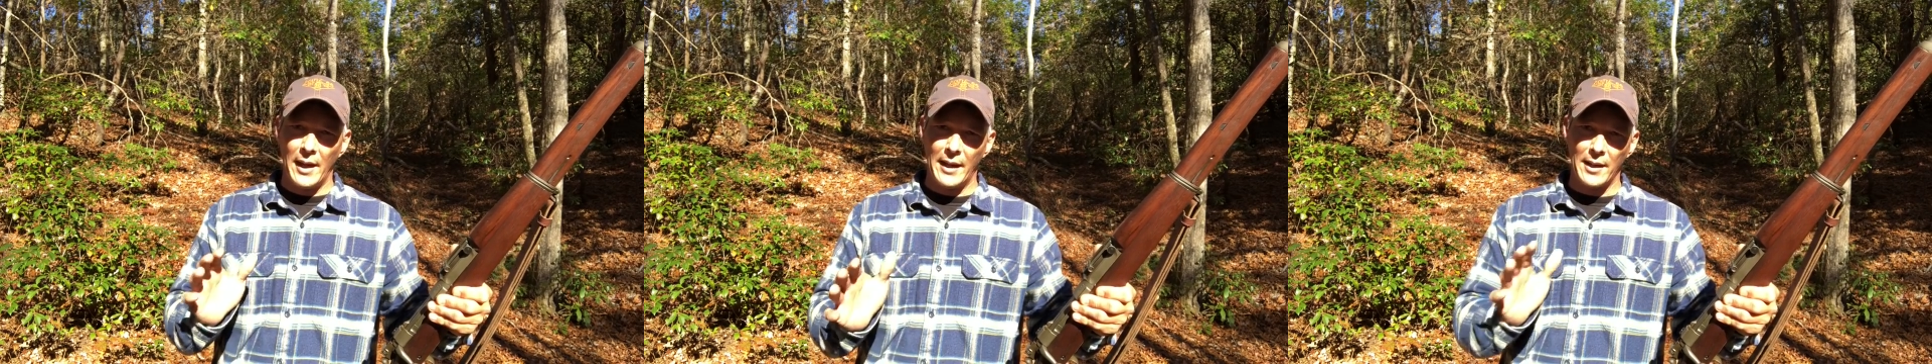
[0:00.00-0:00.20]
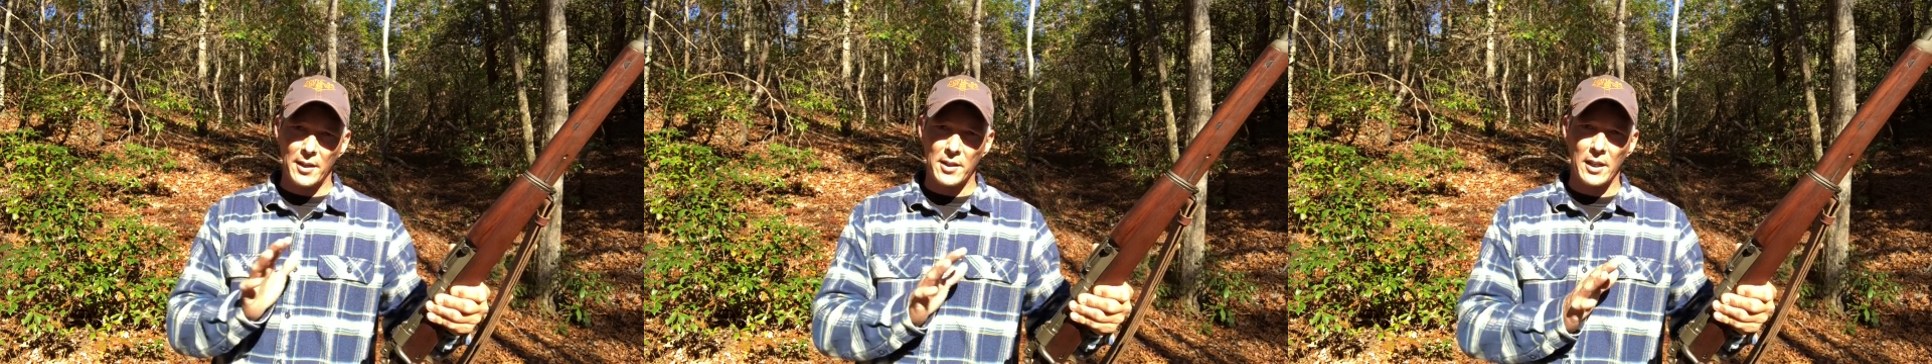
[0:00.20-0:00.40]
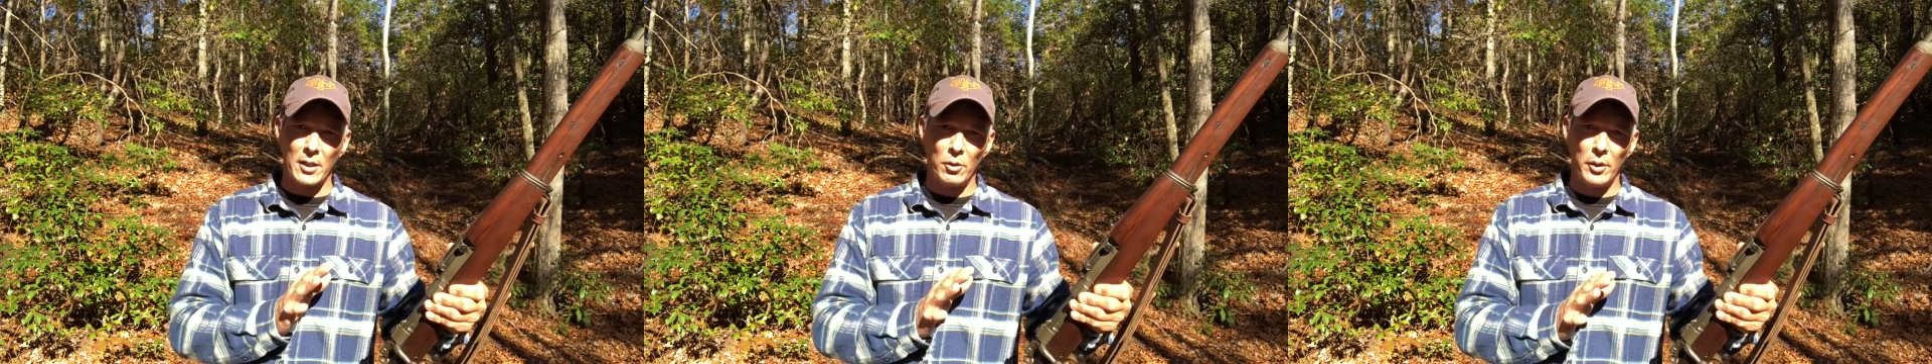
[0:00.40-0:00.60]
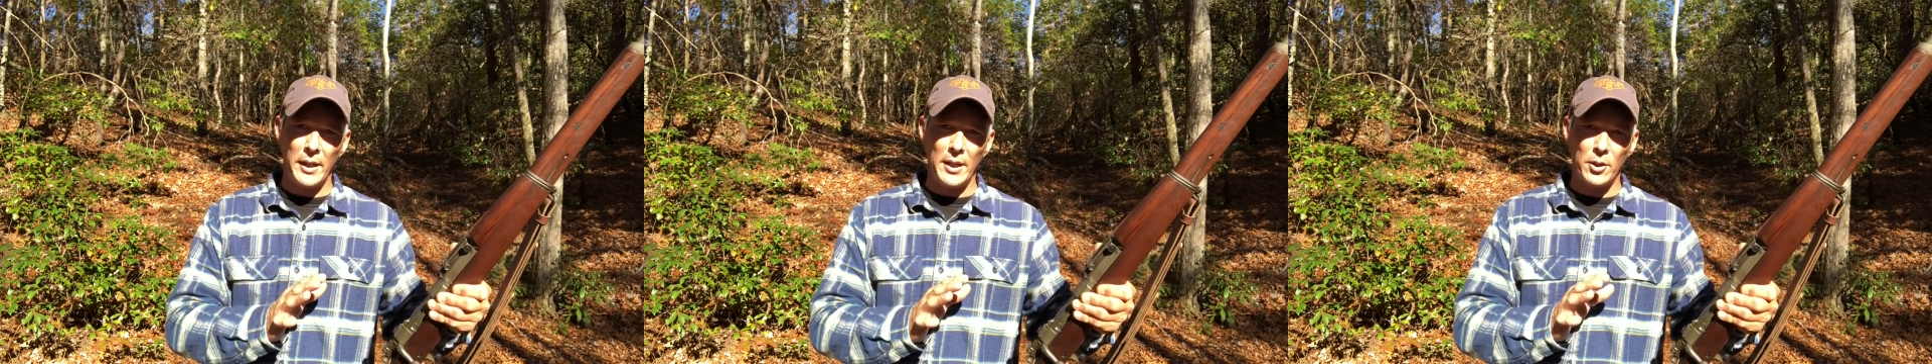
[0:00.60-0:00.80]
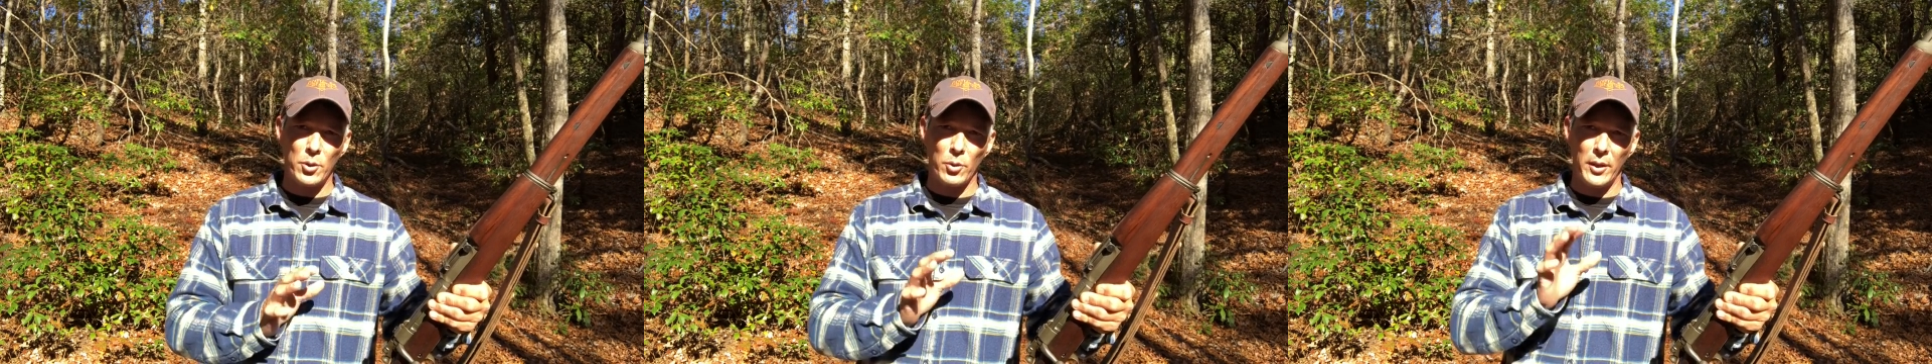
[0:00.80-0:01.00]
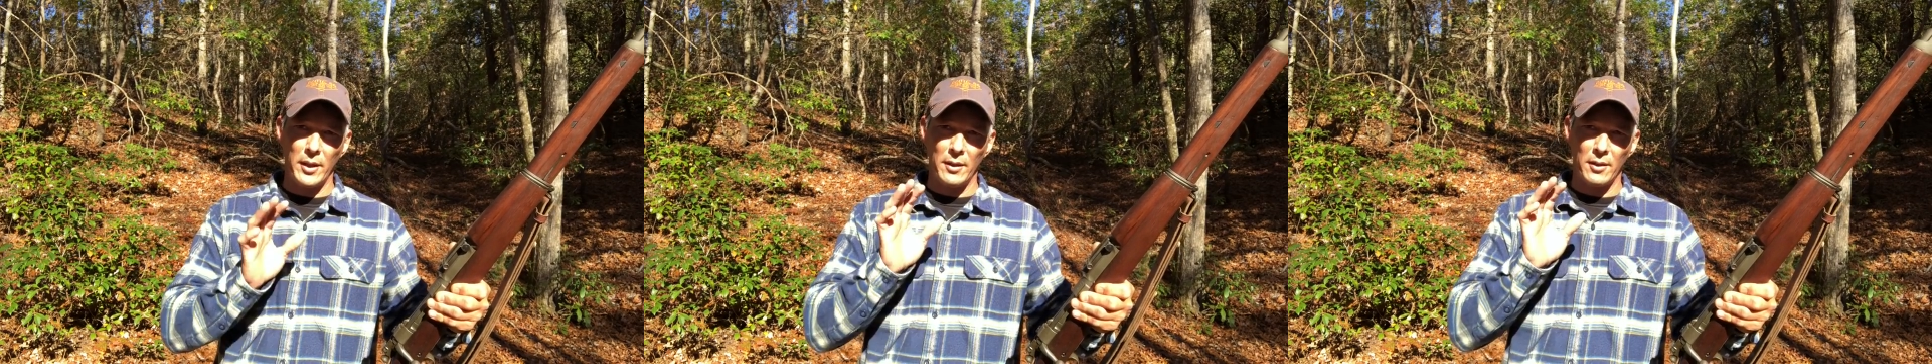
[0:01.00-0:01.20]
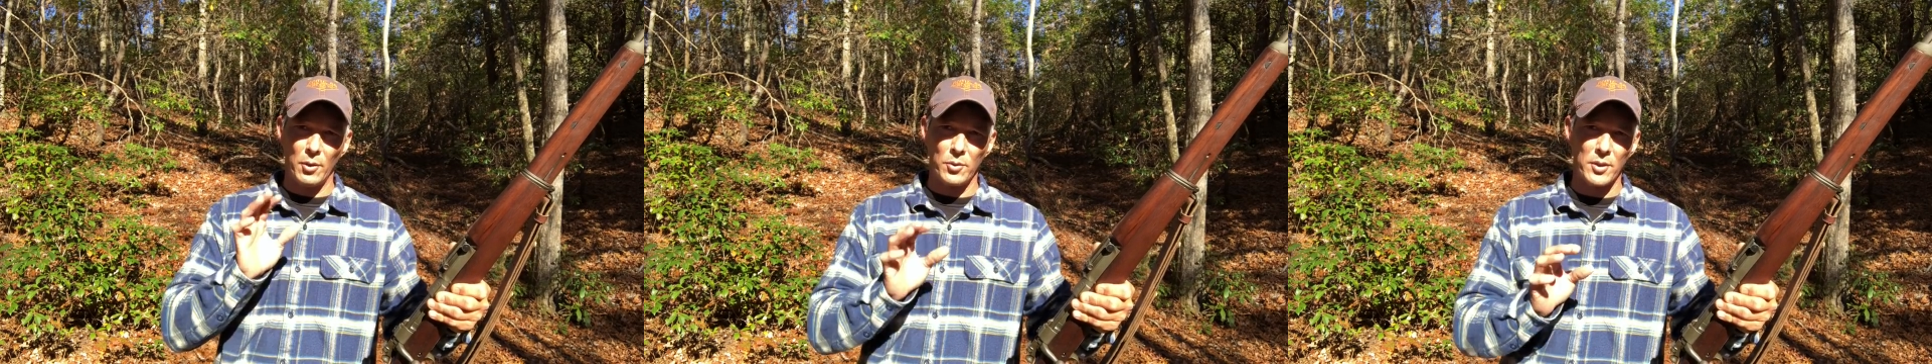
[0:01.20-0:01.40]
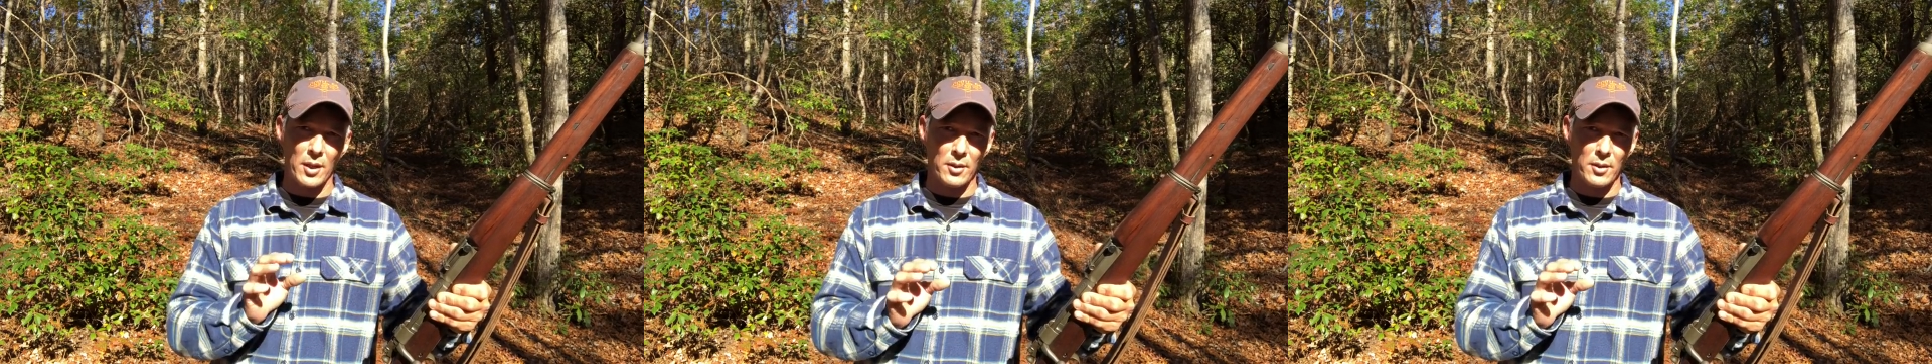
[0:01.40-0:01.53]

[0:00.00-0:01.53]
had a single heat treat and those